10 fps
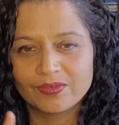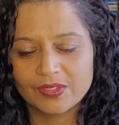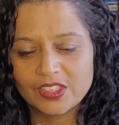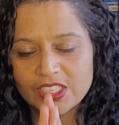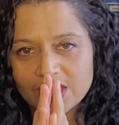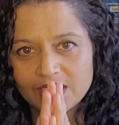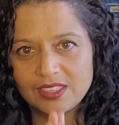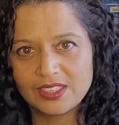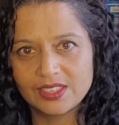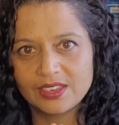T,
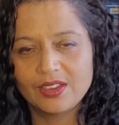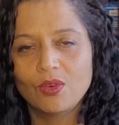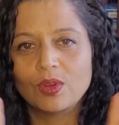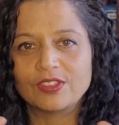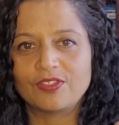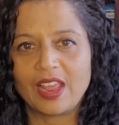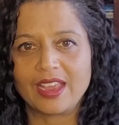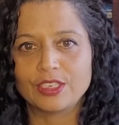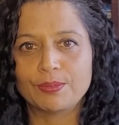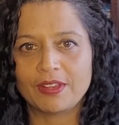t was
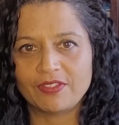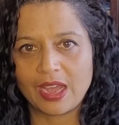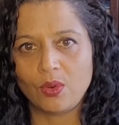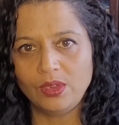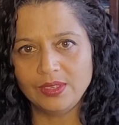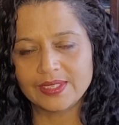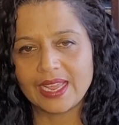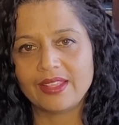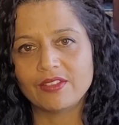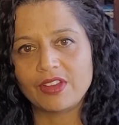flanked by vowels,
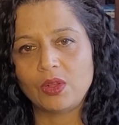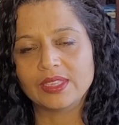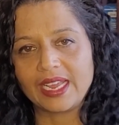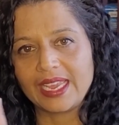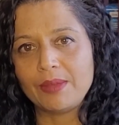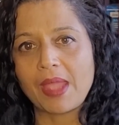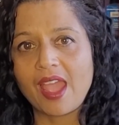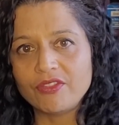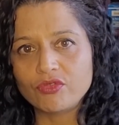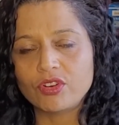and the vowel that came
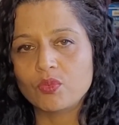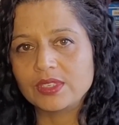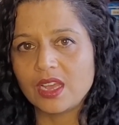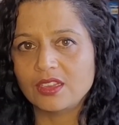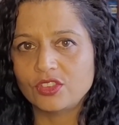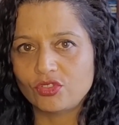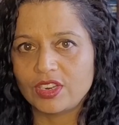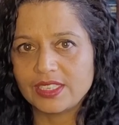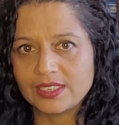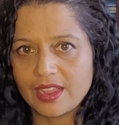after it was
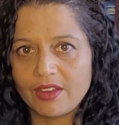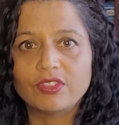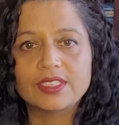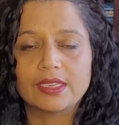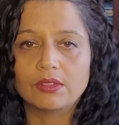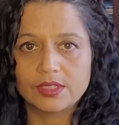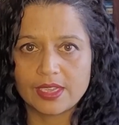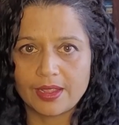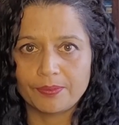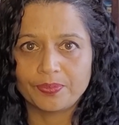unstressed every single
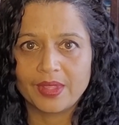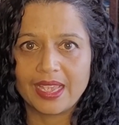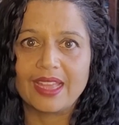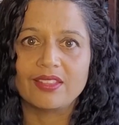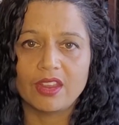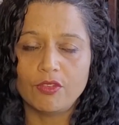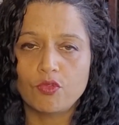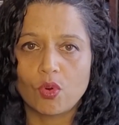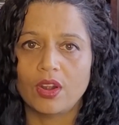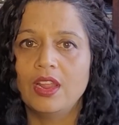time. And
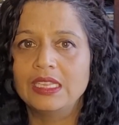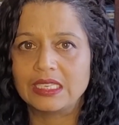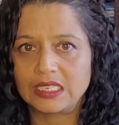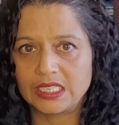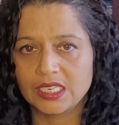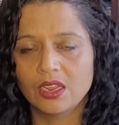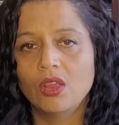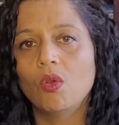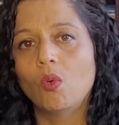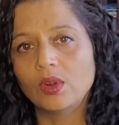therefore, the t
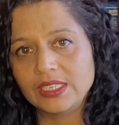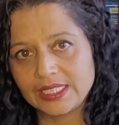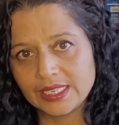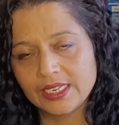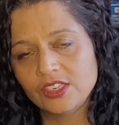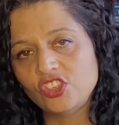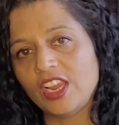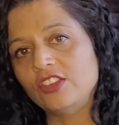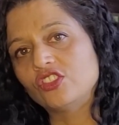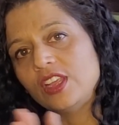or d
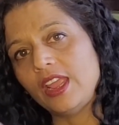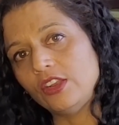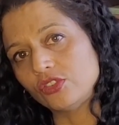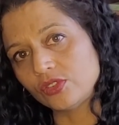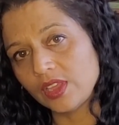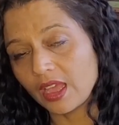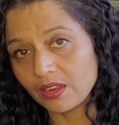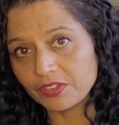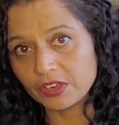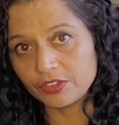changed into the
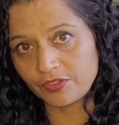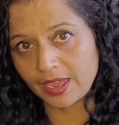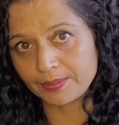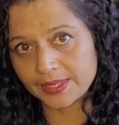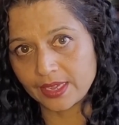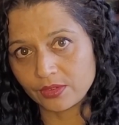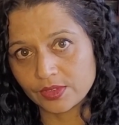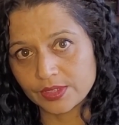alveolar flap sound.